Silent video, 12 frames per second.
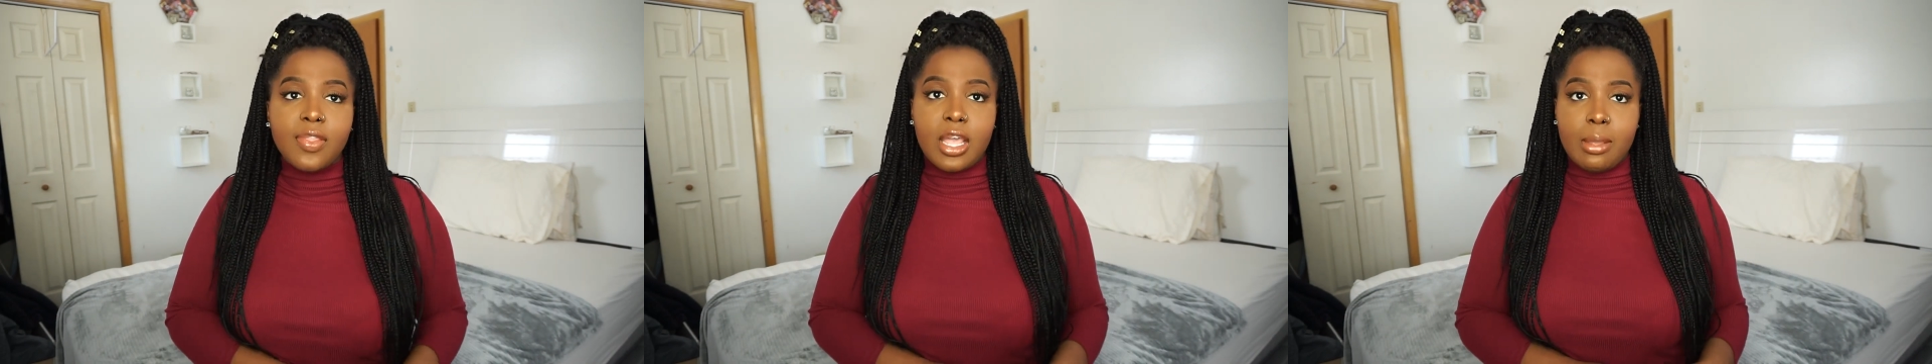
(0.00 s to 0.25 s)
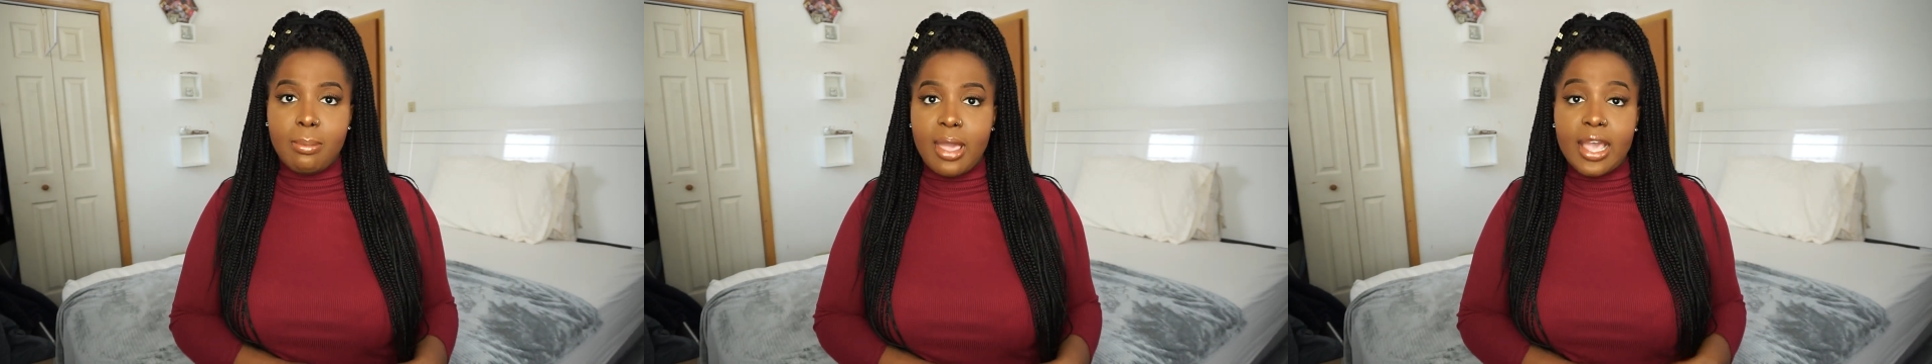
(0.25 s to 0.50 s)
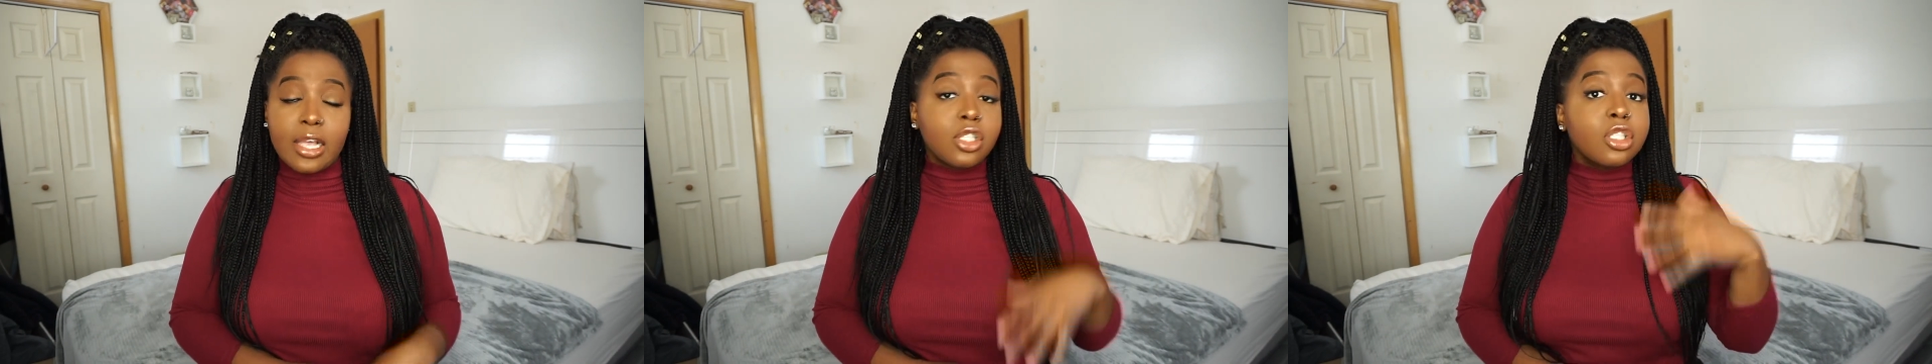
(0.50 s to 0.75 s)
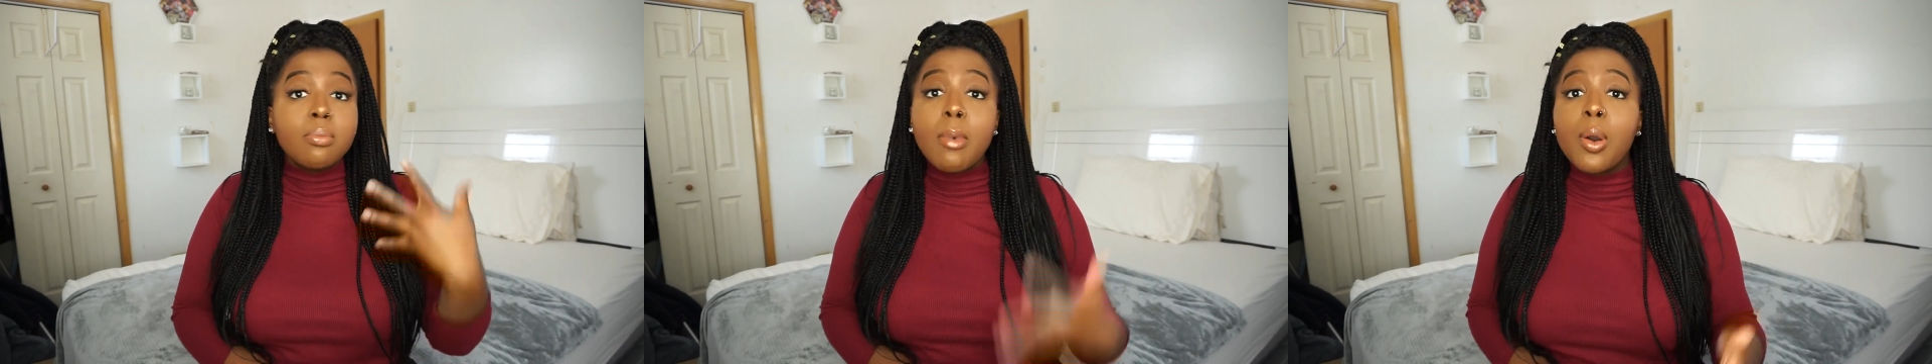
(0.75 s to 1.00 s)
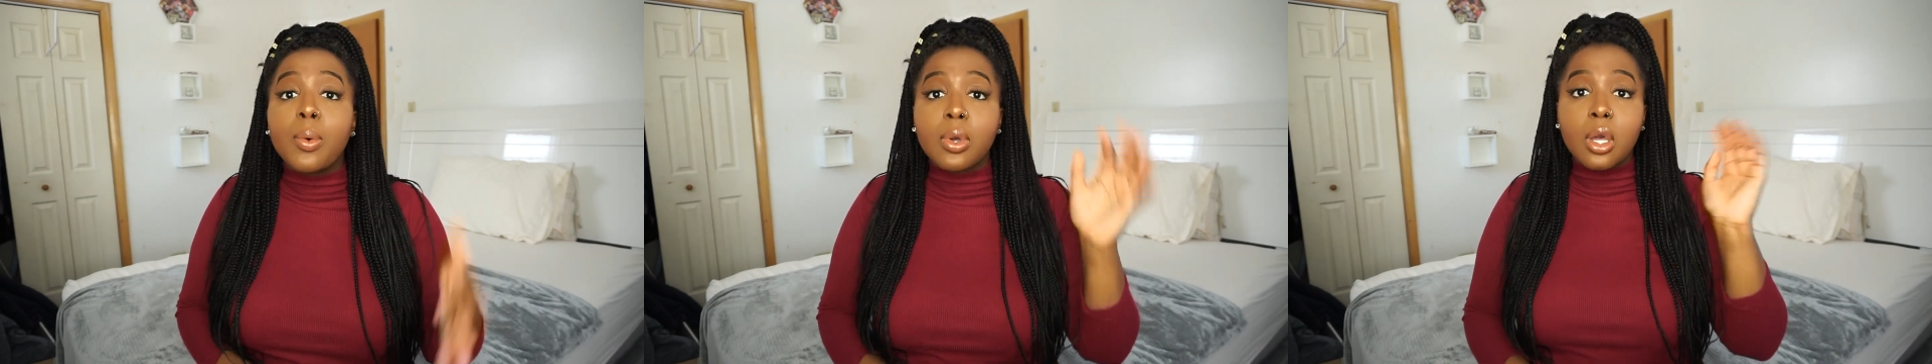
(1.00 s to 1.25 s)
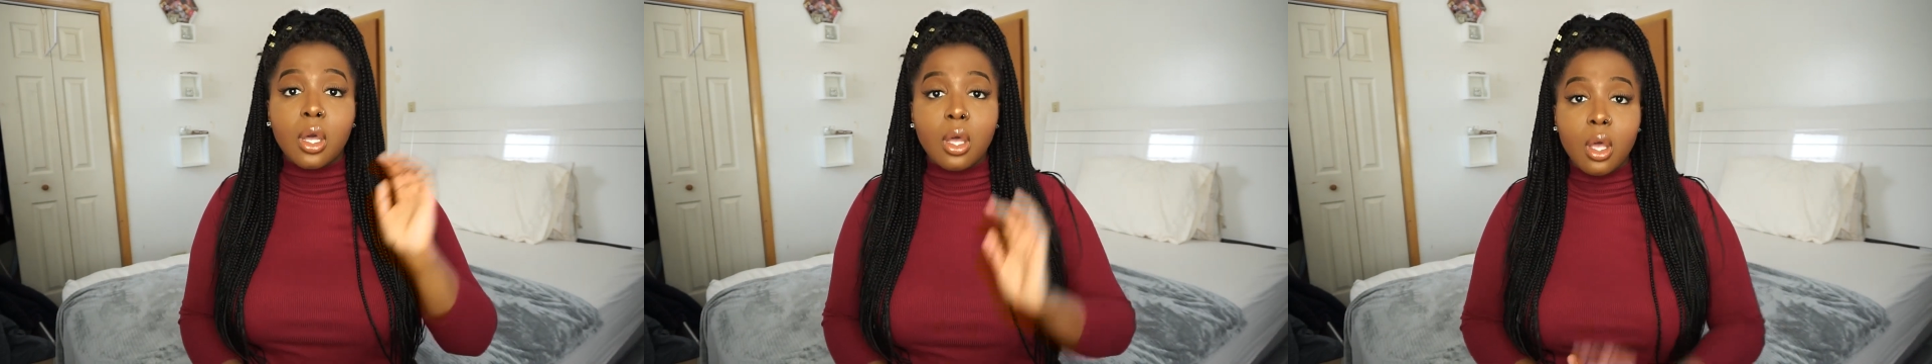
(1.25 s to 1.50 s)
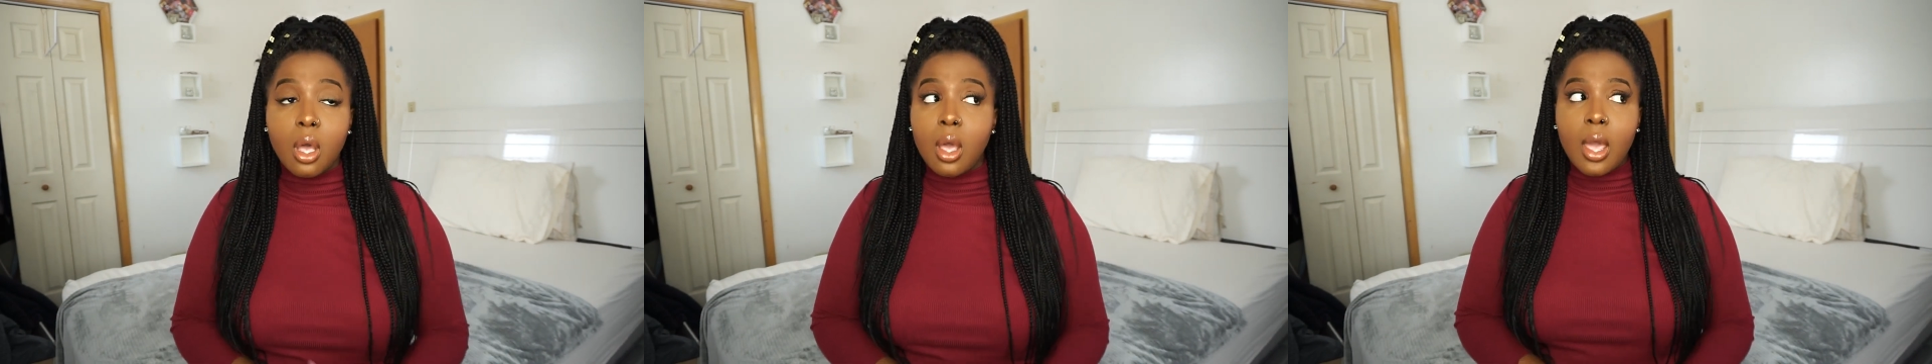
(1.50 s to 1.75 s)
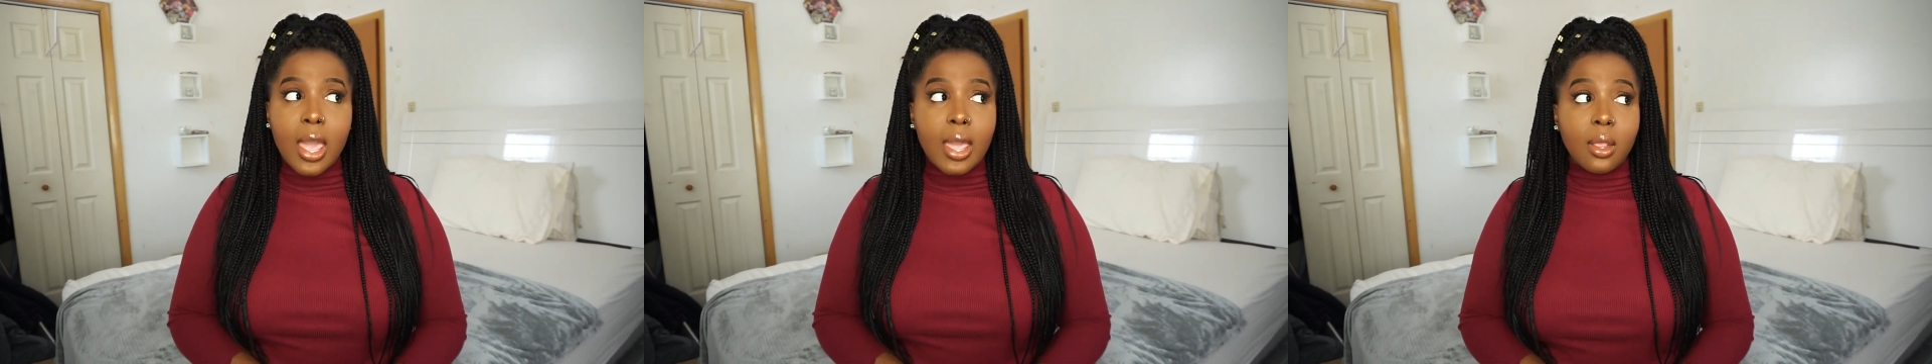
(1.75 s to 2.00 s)
they may smoke,
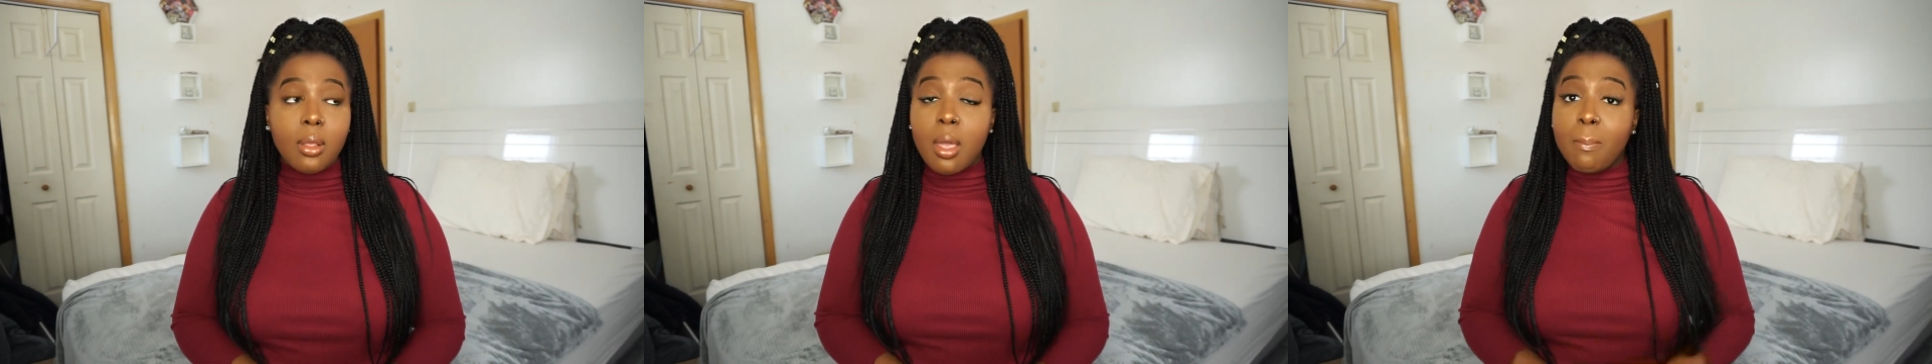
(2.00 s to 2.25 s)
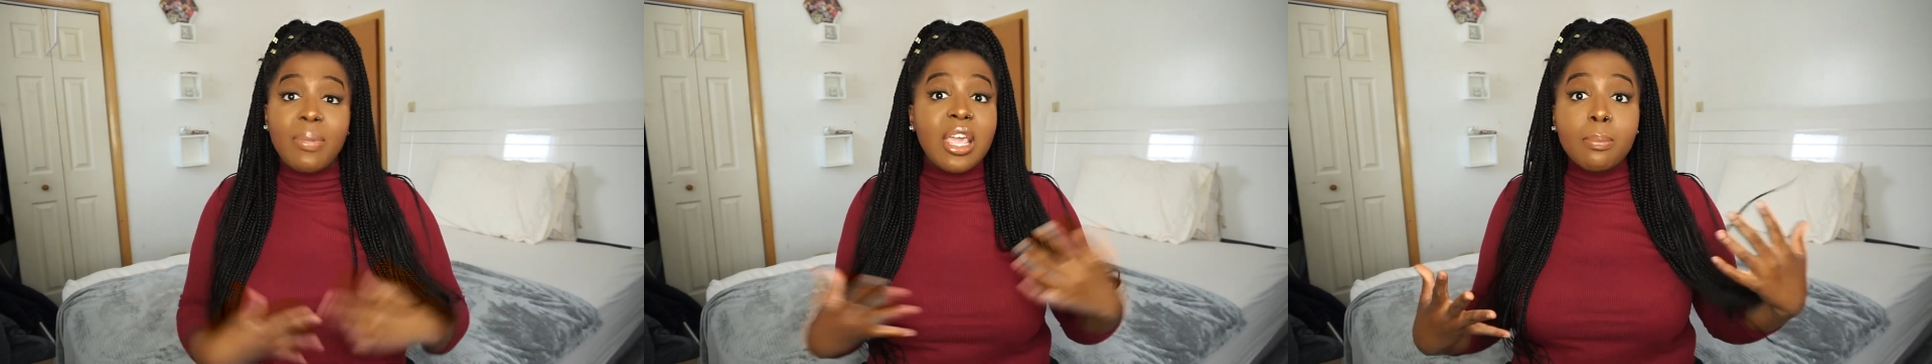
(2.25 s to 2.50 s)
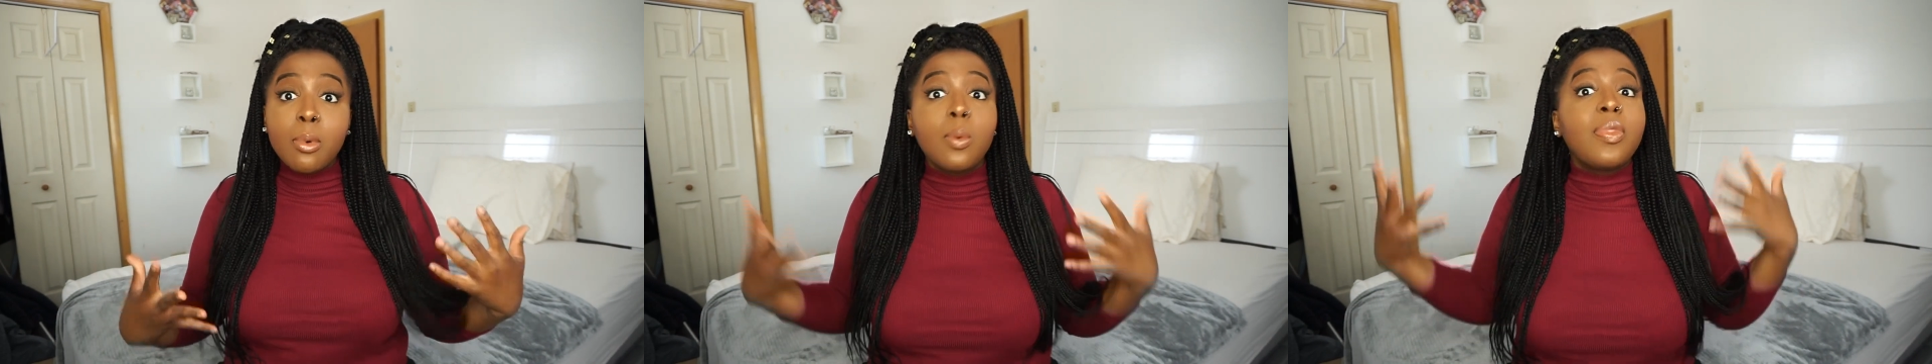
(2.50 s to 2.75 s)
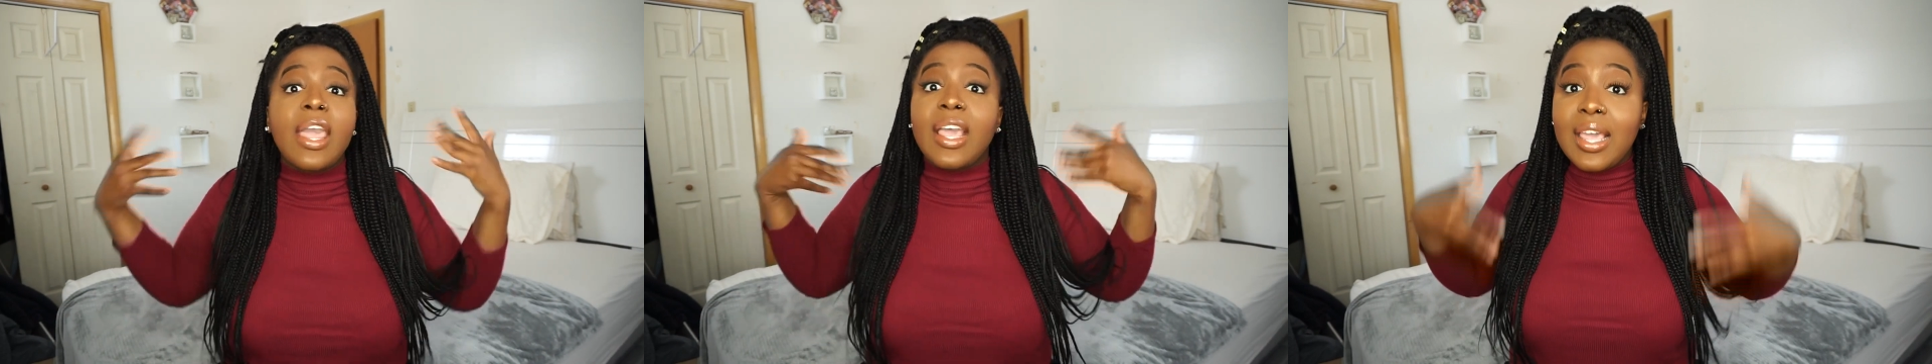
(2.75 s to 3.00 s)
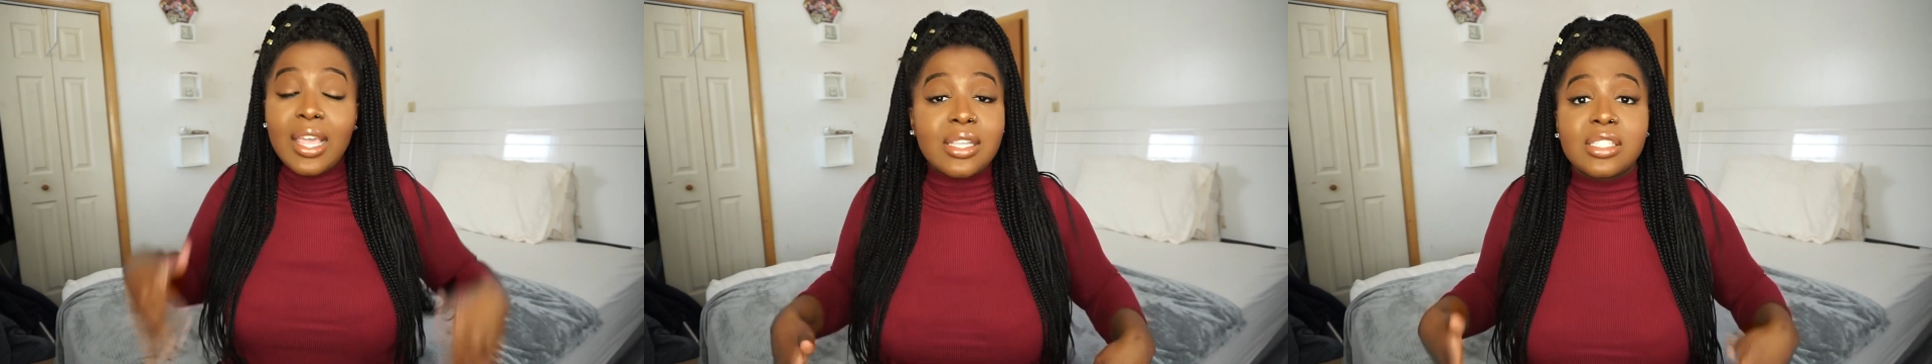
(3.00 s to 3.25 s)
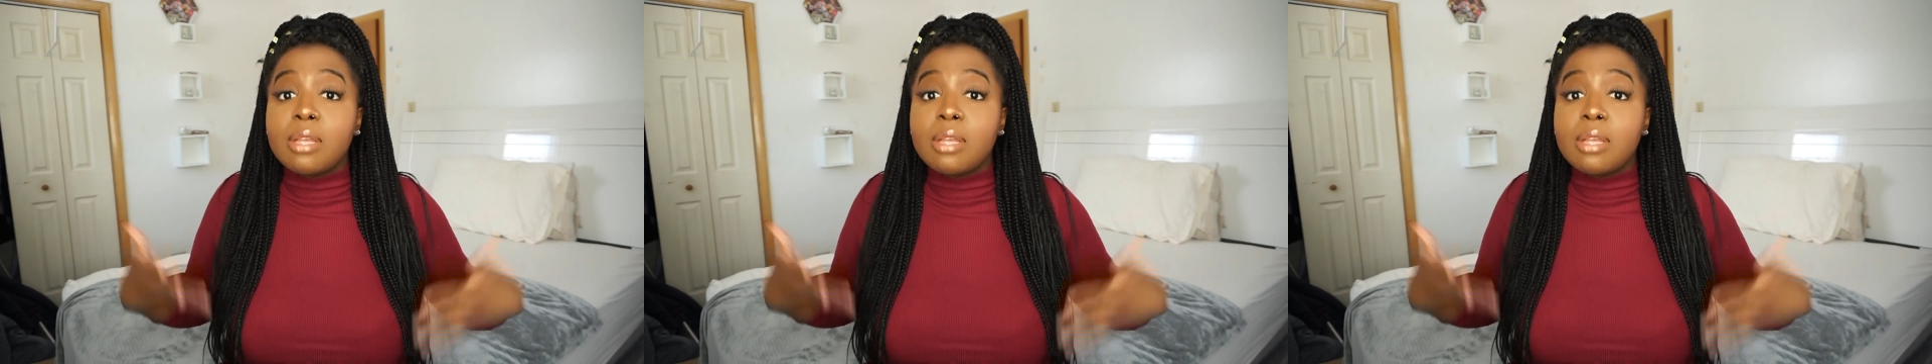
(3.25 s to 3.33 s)
and people, they eat.